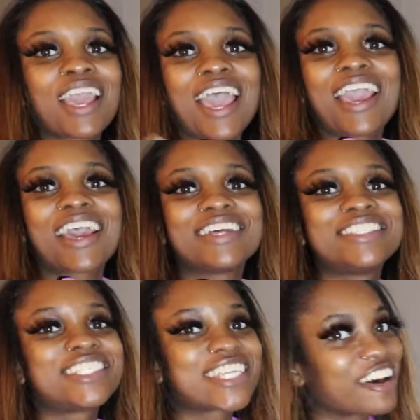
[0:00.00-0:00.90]

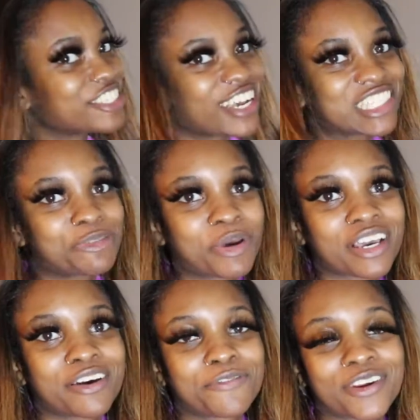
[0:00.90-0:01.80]
And shouts out to
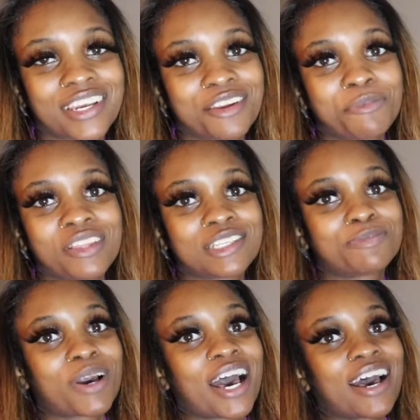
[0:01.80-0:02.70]
Becca for getting me
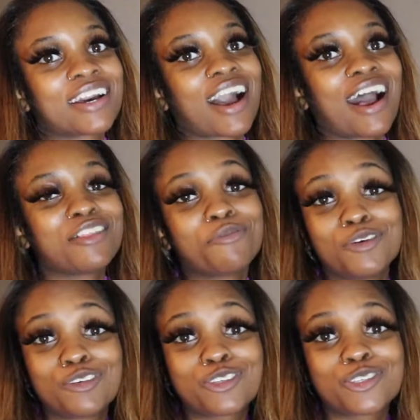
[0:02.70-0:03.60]
this bag. I
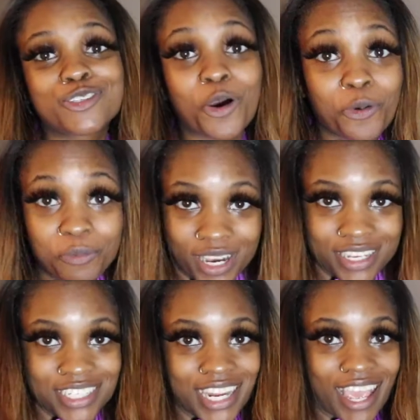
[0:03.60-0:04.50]
love you so
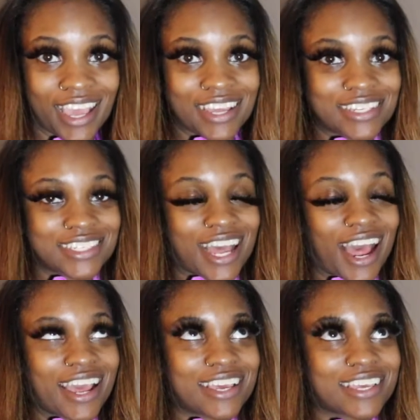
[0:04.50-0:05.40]
much and
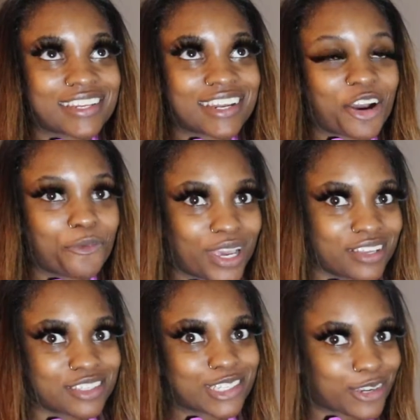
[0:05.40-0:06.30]
I cannot
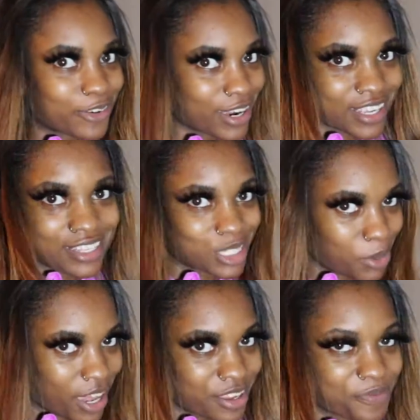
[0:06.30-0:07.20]
wait to start rocking this
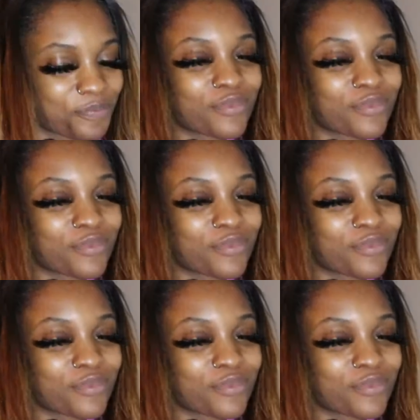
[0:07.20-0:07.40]
bag.